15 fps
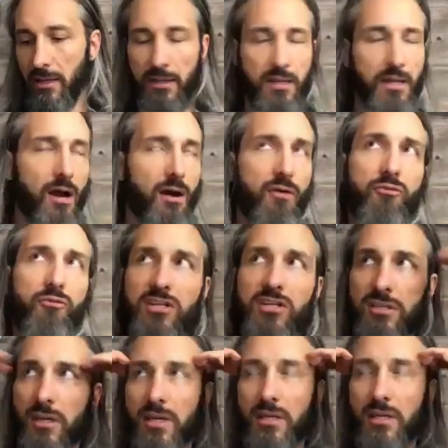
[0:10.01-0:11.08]
you know, if we
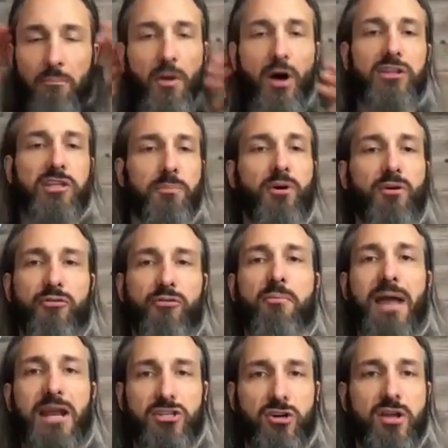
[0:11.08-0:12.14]
just look at the multiple for a
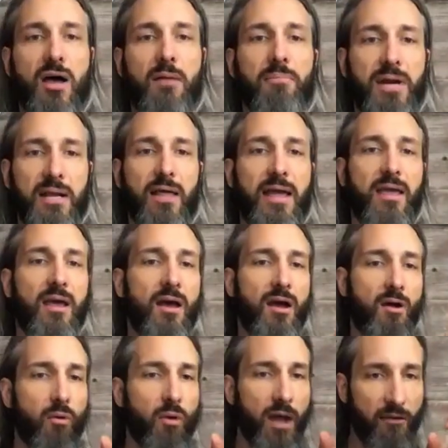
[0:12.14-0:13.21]
major company, like
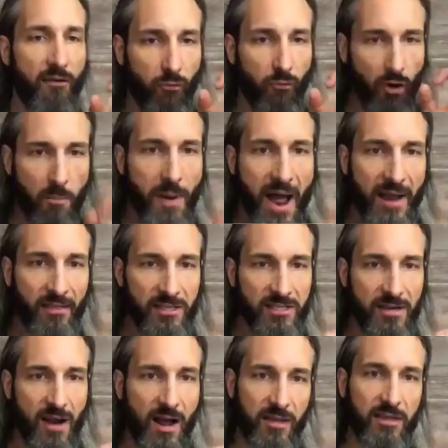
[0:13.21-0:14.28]
if we're buying the
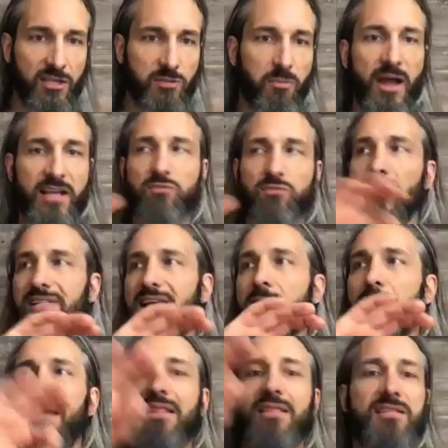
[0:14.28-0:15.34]
stock at this price, what does
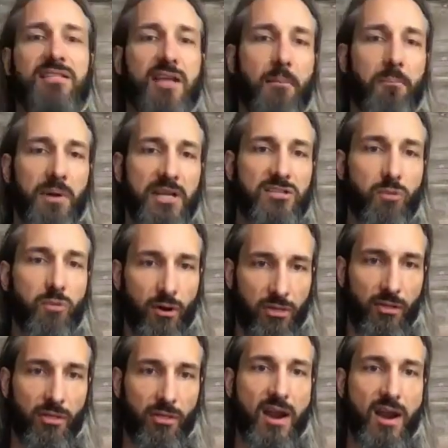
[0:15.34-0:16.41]
that mean this company's
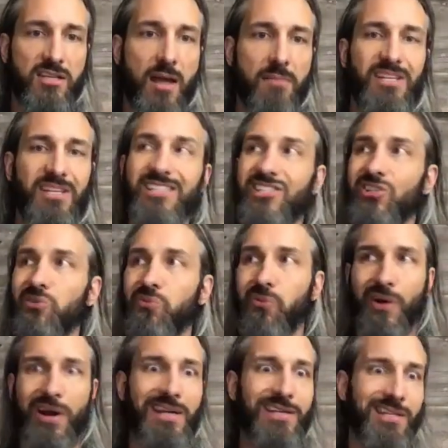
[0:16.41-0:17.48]
worth? A lot of times it's
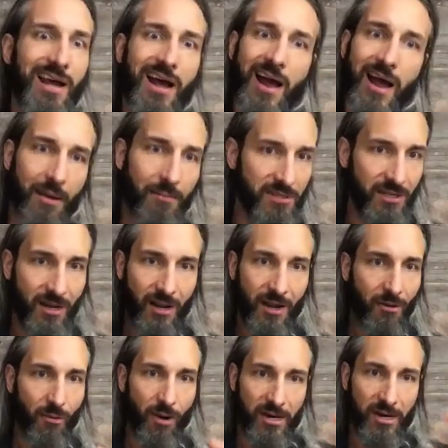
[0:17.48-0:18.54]
20 times
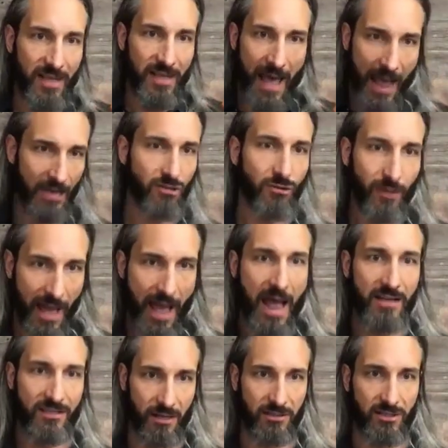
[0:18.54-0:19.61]
what its actual
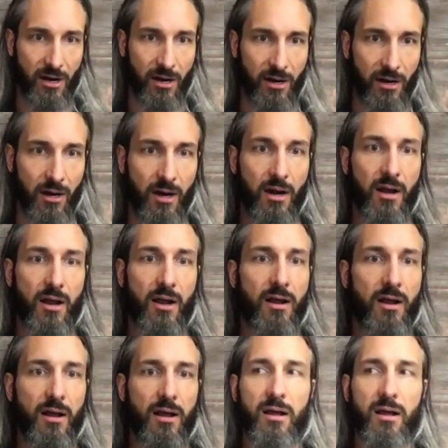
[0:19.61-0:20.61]
assets are. Mm-hmm.